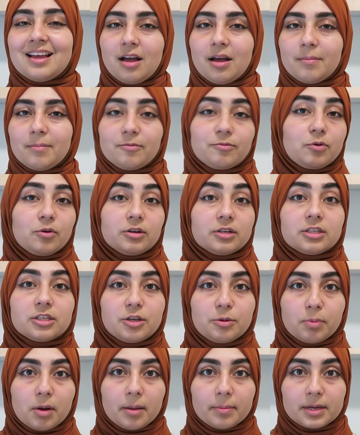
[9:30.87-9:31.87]
Of course,
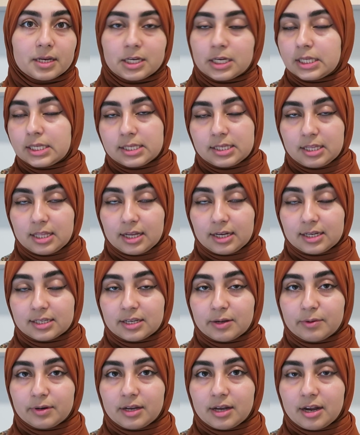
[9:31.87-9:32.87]
you probably didn't see that
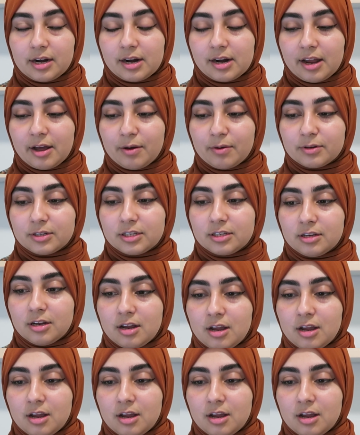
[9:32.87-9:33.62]
because I would cut it out.